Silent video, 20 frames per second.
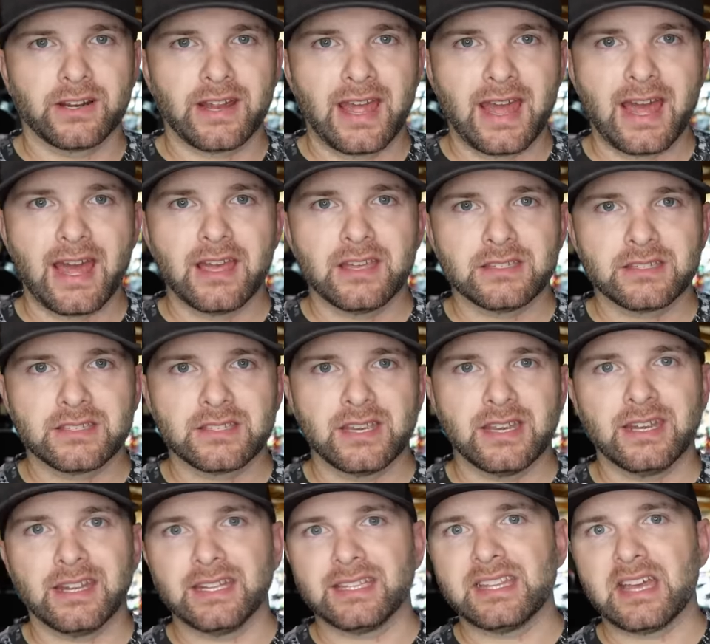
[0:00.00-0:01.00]
casts
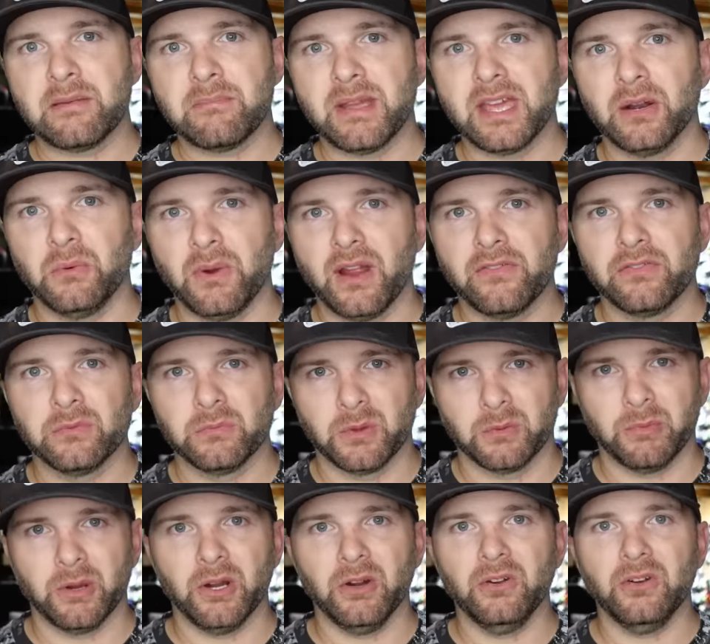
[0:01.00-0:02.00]
and get that bait away from
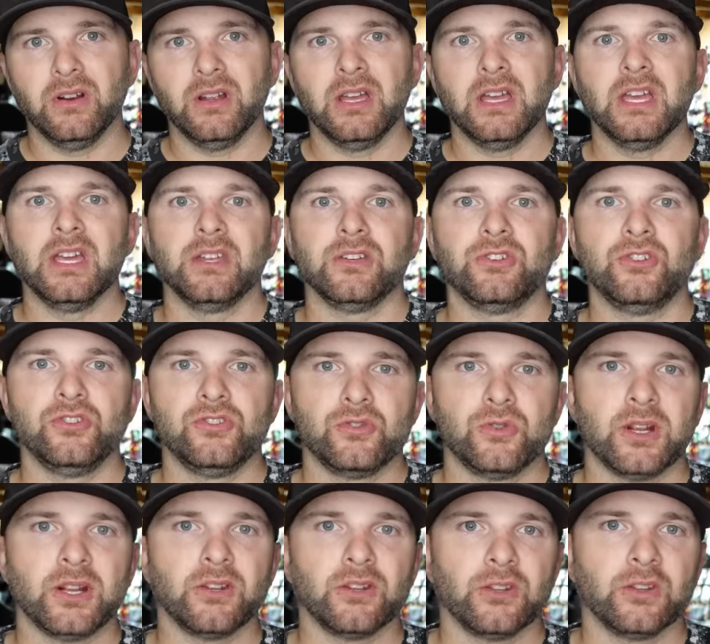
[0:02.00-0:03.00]
the boat to
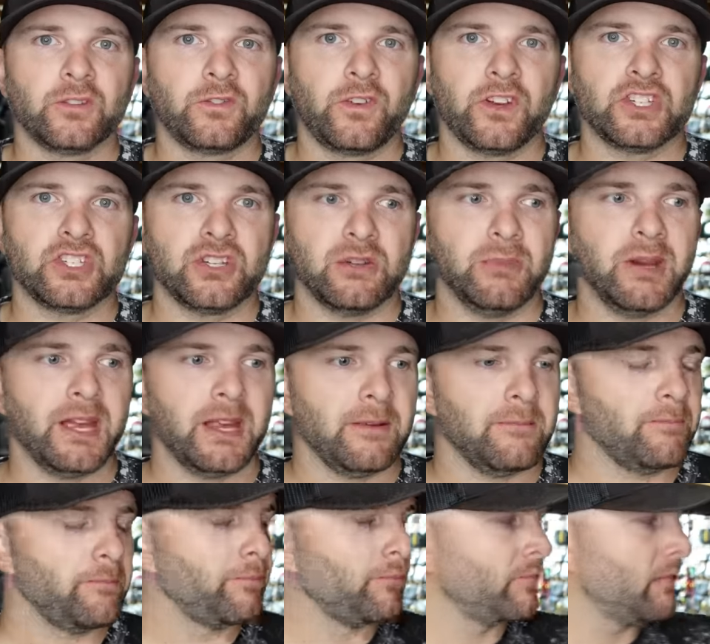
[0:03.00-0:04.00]
trigger those fish to
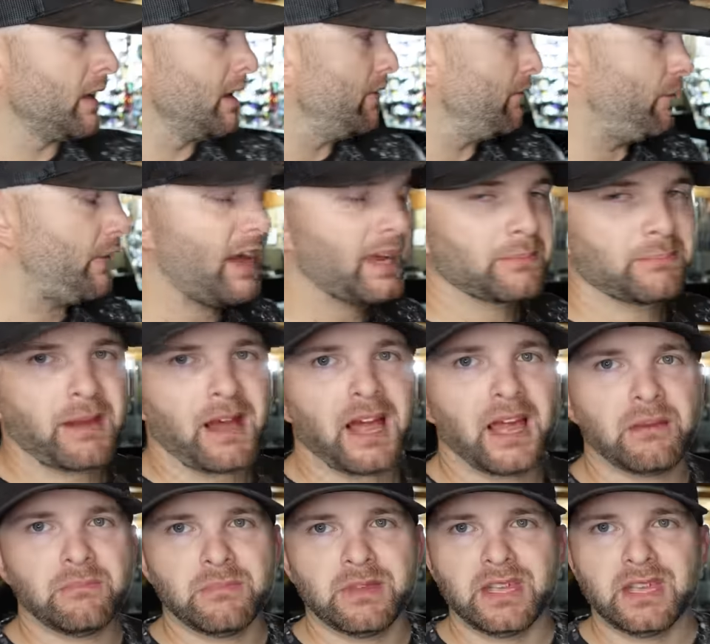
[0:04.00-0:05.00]
bite. In fact,
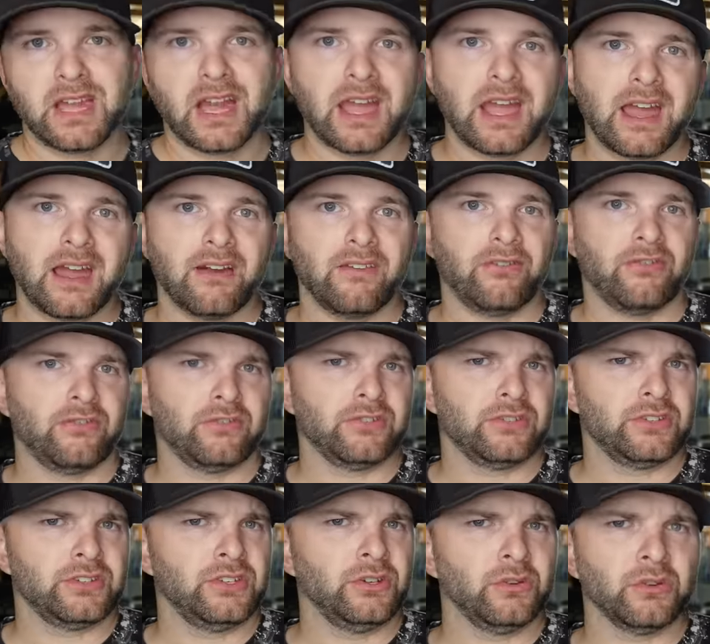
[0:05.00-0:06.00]
behind me, I have
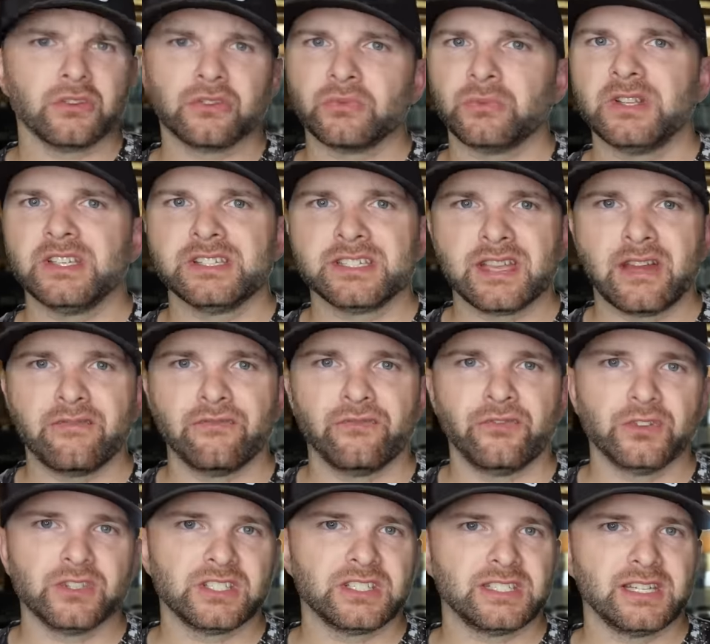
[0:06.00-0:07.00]
2 or 3
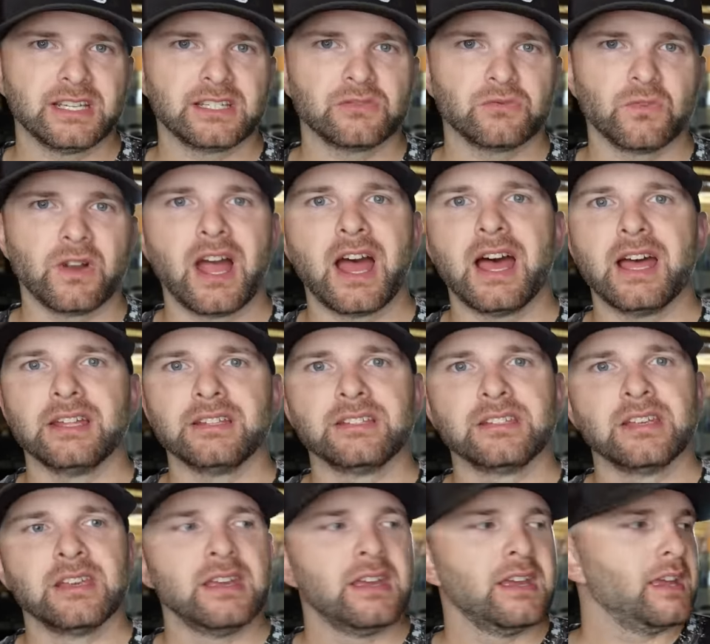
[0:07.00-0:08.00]
7-foot-6
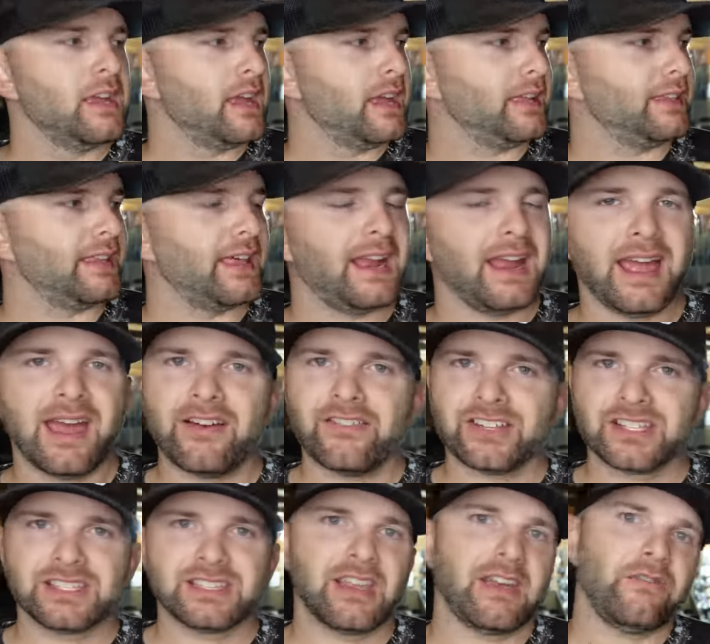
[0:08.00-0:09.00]
rods, and then I have
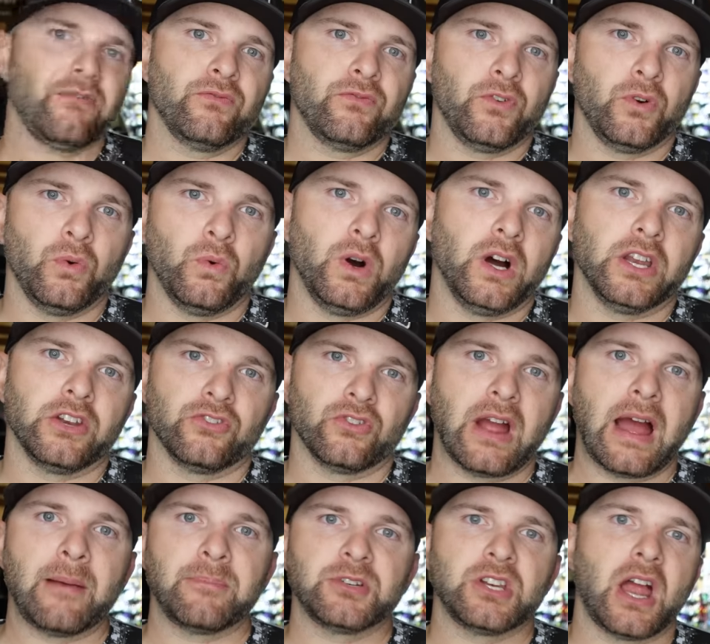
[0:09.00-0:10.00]
a 7-foot-1
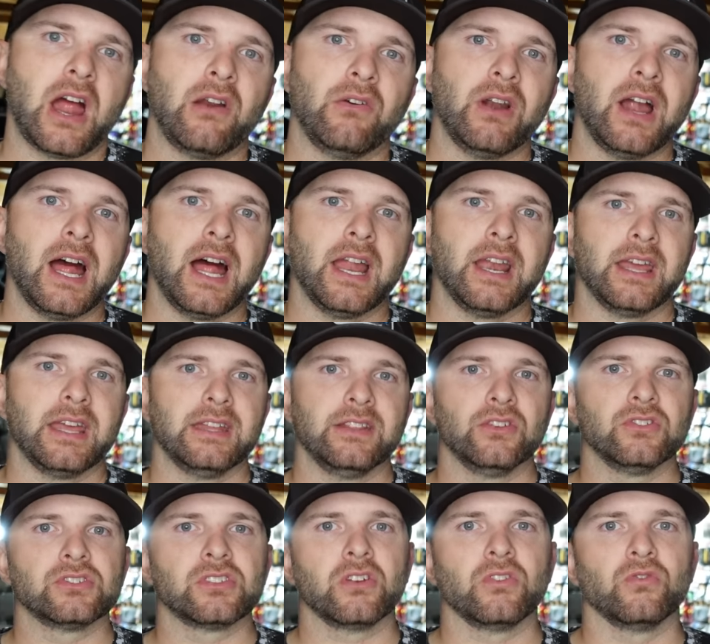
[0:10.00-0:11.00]
drop shot rod, and
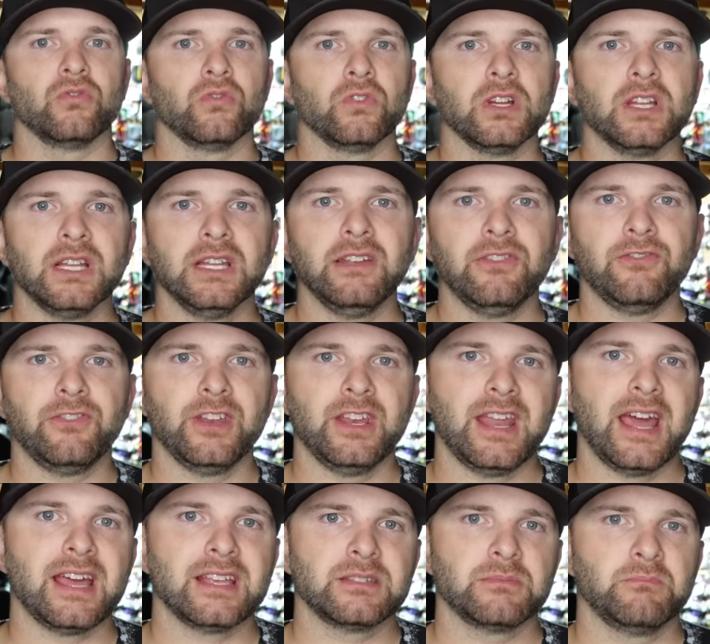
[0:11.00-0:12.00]
those are really
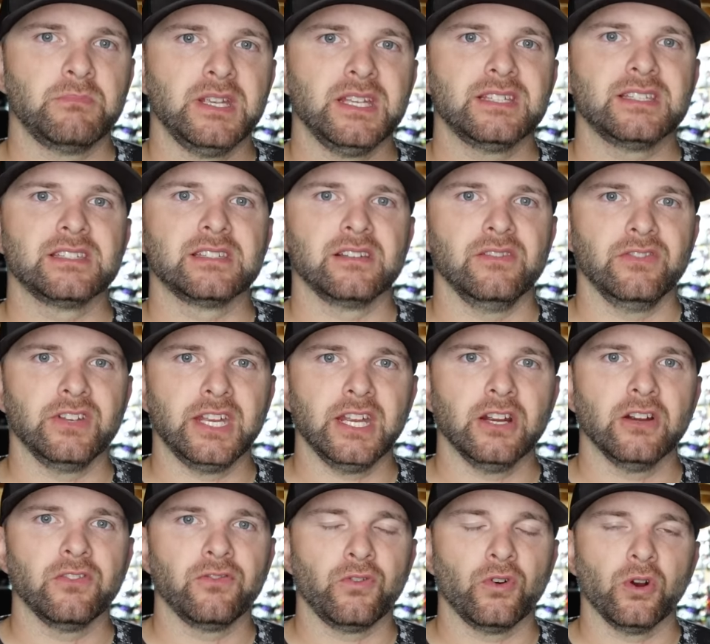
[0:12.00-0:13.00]
finesse pieces of
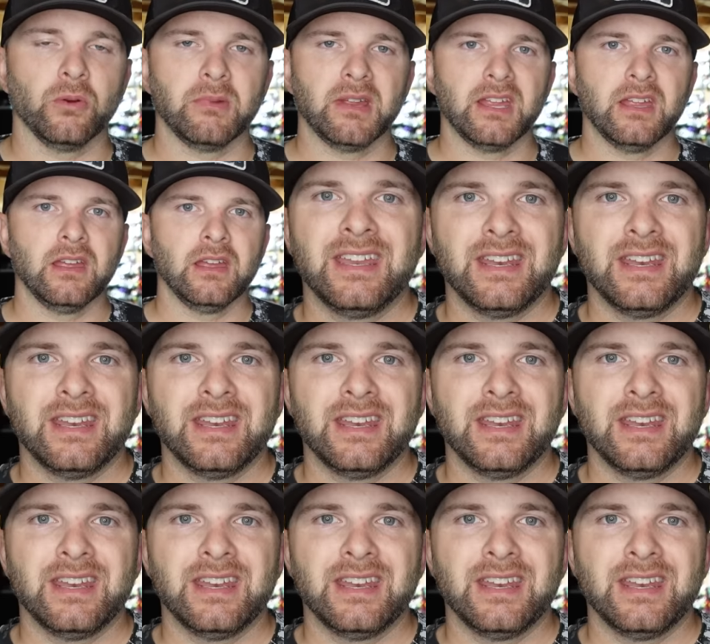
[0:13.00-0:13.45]
gear for me.